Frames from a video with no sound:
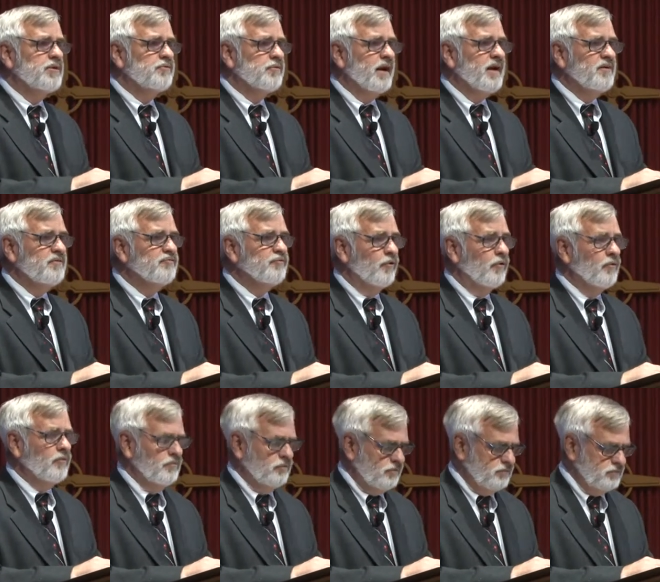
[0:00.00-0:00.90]

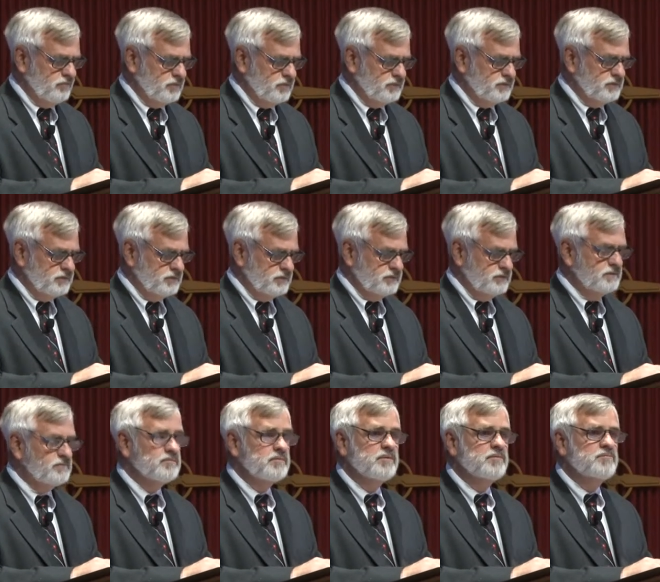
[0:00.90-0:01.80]
grateful
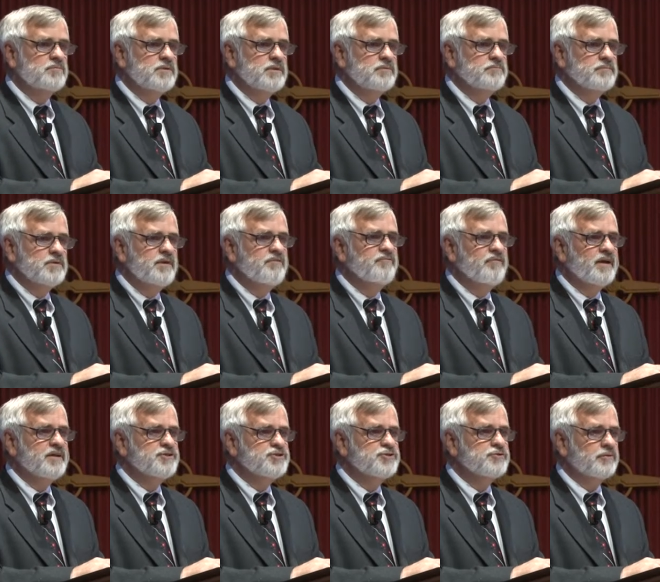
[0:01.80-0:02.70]

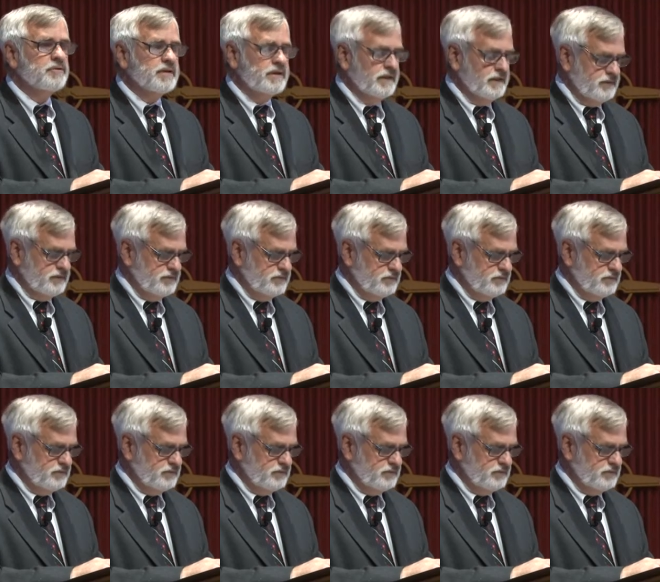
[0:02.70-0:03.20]
eventually.